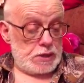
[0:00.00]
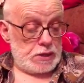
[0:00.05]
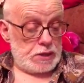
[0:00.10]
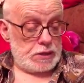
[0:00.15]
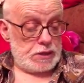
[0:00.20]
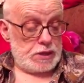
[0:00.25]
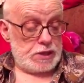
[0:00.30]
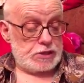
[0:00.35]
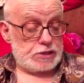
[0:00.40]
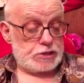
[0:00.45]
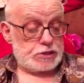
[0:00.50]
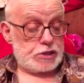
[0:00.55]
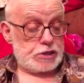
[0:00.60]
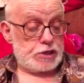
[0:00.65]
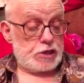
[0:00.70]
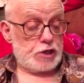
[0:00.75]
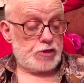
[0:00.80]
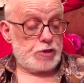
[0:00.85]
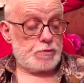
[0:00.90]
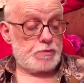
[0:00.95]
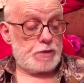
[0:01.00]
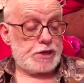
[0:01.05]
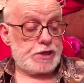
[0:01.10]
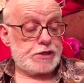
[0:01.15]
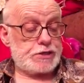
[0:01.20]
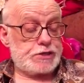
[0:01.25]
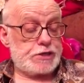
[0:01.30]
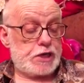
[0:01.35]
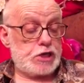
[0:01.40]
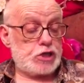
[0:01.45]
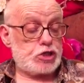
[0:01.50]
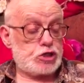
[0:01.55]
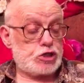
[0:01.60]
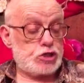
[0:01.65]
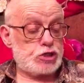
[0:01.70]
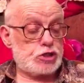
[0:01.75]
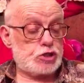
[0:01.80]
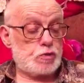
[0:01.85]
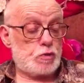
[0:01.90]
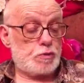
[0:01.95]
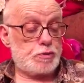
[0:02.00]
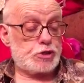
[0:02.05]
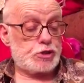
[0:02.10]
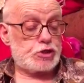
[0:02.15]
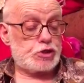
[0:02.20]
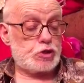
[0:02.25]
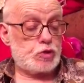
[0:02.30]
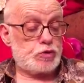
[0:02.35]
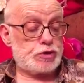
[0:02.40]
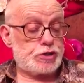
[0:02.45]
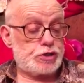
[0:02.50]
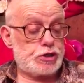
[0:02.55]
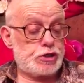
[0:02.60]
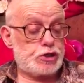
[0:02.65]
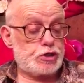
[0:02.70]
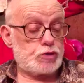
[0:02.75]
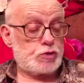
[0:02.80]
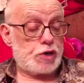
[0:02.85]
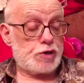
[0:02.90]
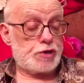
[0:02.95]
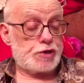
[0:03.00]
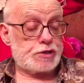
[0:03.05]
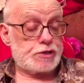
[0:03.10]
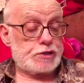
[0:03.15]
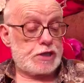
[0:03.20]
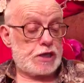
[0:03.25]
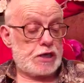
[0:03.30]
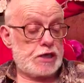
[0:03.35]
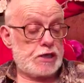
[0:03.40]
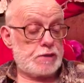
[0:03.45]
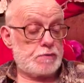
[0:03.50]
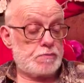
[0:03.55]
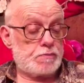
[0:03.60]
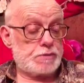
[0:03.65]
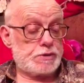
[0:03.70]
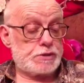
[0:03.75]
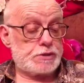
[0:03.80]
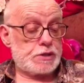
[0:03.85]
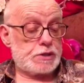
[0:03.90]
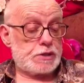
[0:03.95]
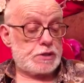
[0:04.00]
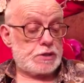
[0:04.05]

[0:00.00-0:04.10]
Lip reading: This and other meditations will be suited to other times,